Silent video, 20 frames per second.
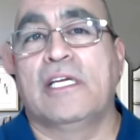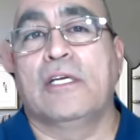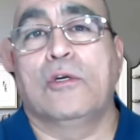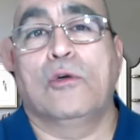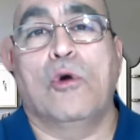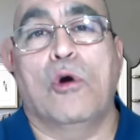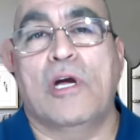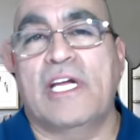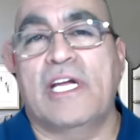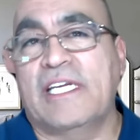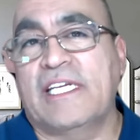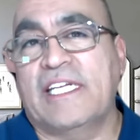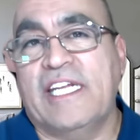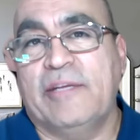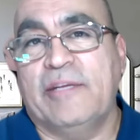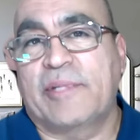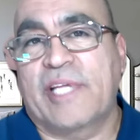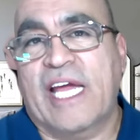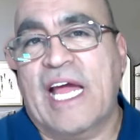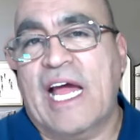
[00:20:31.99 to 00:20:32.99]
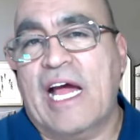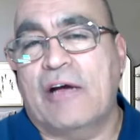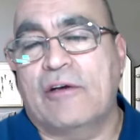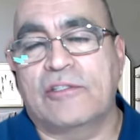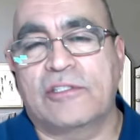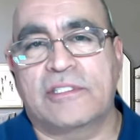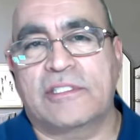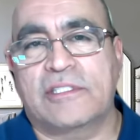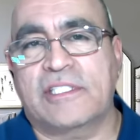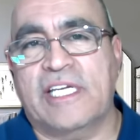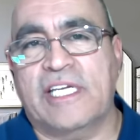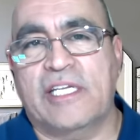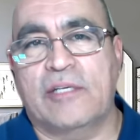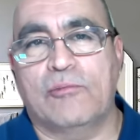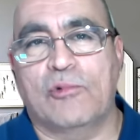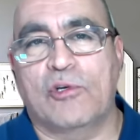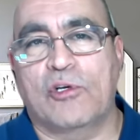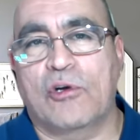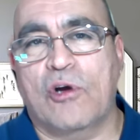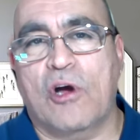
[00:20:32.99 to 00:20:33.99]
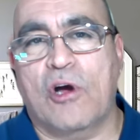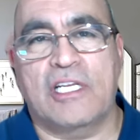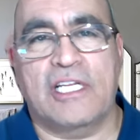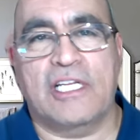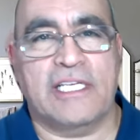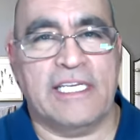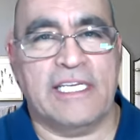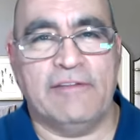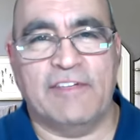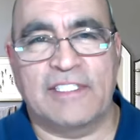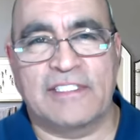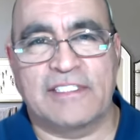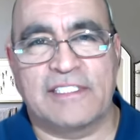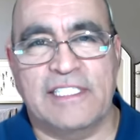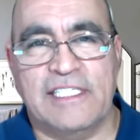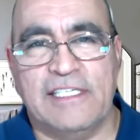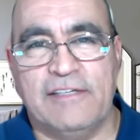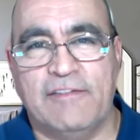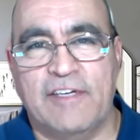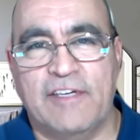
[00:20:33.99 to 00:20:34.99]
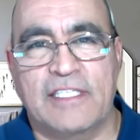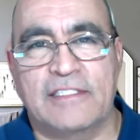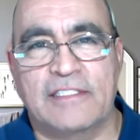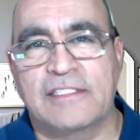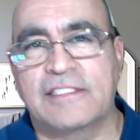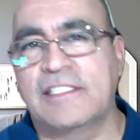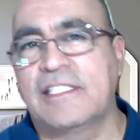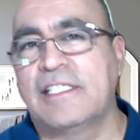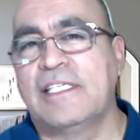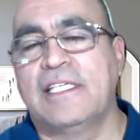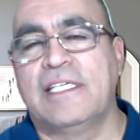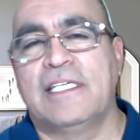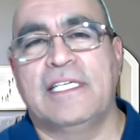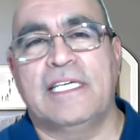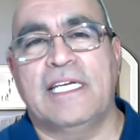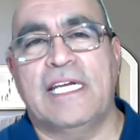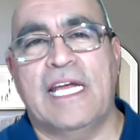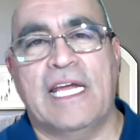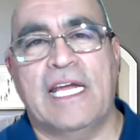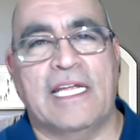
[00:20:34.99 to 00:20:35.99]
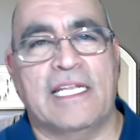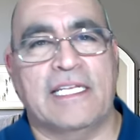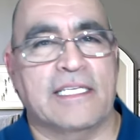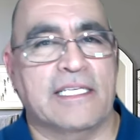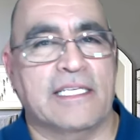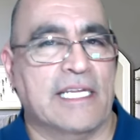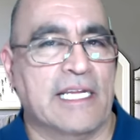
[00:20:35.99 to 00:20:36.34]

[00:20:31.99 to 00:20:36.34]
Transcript: go ahead and keep the house, and we'll call it even Stevens, and